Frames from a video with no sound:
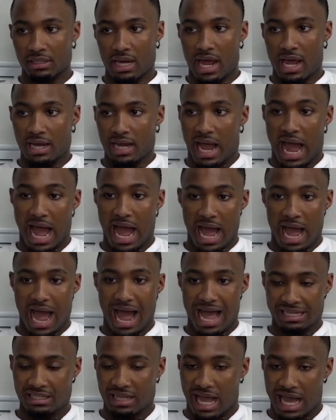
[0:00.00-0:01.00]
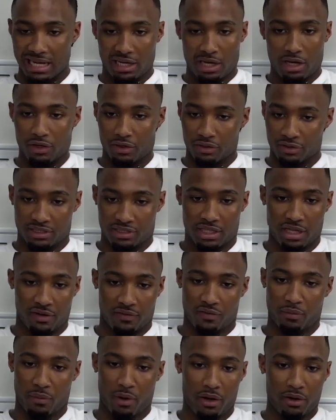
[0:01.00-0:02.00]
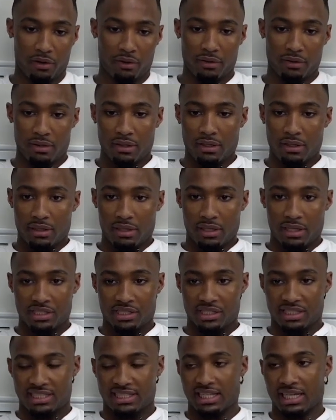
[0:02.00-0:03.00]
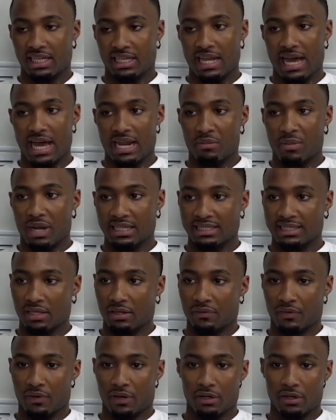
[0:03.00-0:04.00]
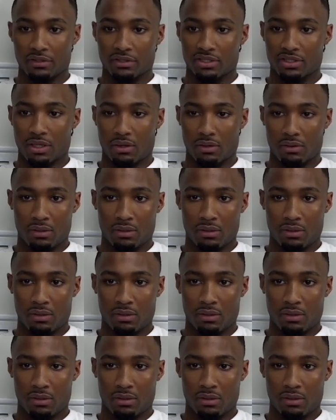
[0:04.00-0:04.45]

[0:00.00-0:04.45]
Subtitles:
I learn stuff from her and just see a lot of myself in her. So